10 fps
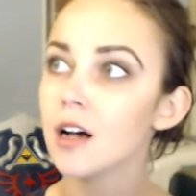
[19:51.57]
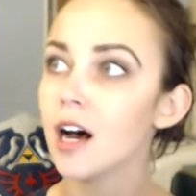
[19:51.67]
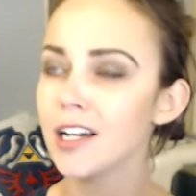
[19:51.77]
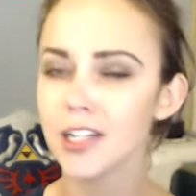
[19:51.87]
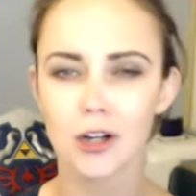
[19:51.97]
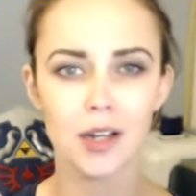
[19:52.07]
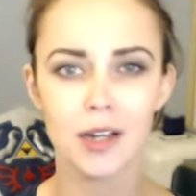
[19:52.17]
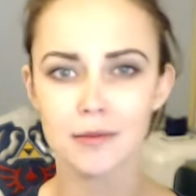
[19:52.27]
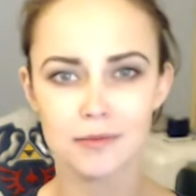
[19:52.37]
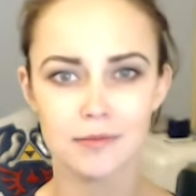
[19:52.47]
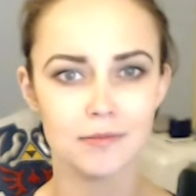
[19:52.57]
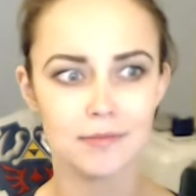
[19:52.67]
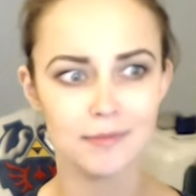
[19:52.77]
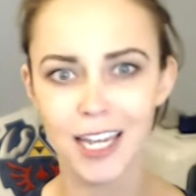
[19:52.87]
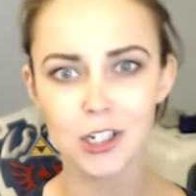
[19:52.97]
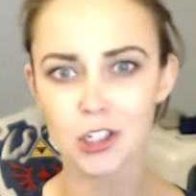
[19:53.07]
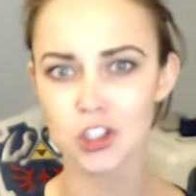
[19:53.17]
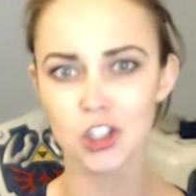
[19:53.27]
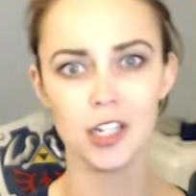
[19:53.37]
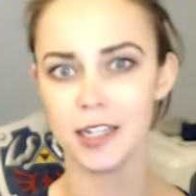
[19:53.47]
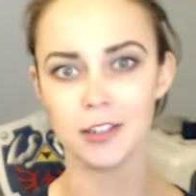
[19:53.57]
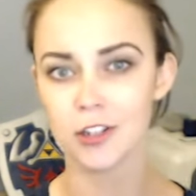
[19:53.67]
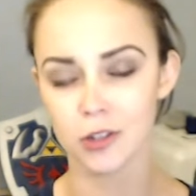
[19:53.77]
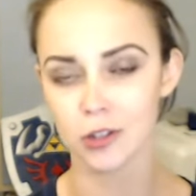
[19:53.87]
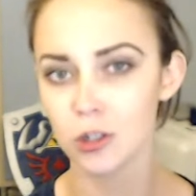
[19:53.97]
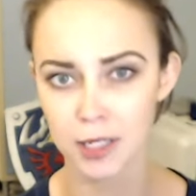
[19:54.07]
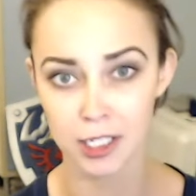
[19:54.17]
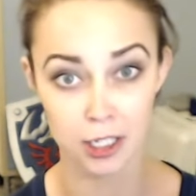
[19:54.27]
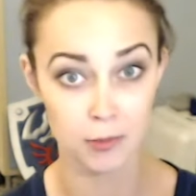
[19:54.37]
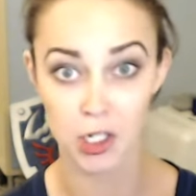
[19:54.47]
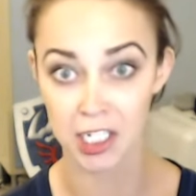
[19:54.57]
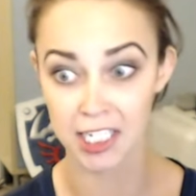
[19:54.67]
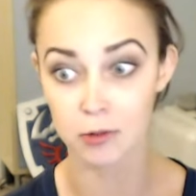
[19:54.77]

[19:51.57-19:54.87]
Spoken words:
don't know, energy into the hooping community,